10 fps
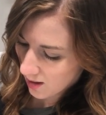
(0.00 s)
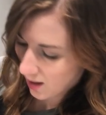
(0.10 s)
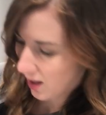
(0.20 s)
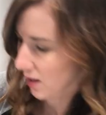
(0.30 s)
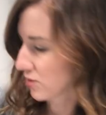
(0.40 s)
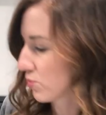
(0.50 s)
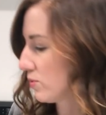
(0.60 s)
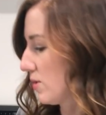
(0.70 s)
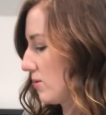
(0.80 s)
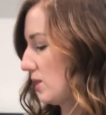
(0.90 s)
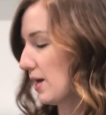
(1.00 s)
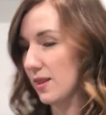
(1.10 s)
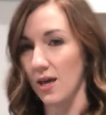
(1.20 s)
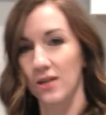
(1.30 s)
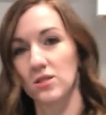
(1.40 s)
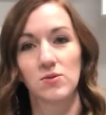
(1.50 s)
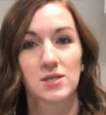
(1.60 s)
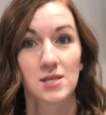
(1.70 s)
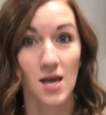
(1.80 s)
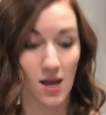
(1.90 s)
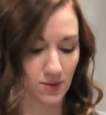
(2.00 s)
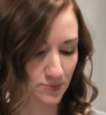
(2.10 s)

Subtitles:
And we'll let that do its thing.